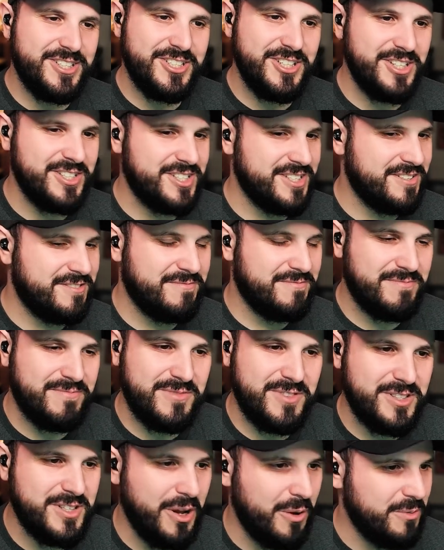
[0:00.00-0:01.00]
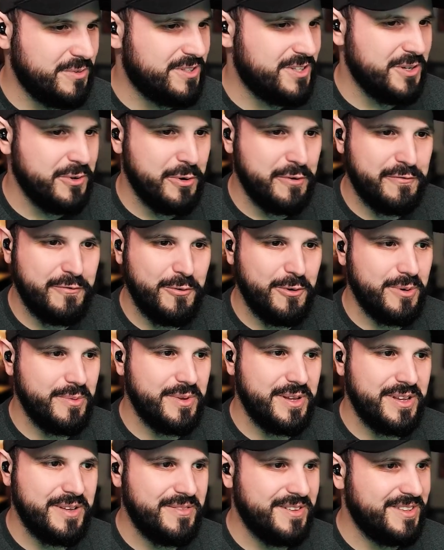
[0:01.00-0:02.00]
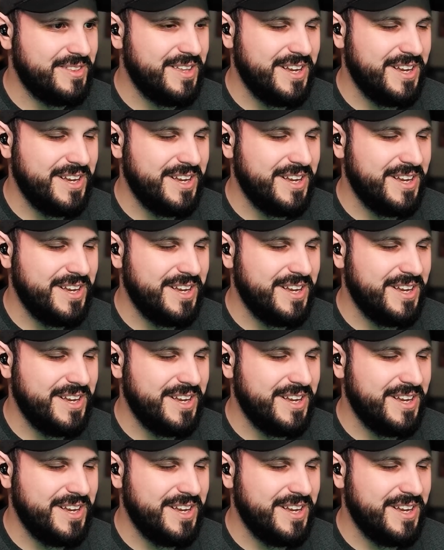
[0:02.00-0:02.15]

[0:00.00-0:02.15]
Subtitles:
just don't do it for me.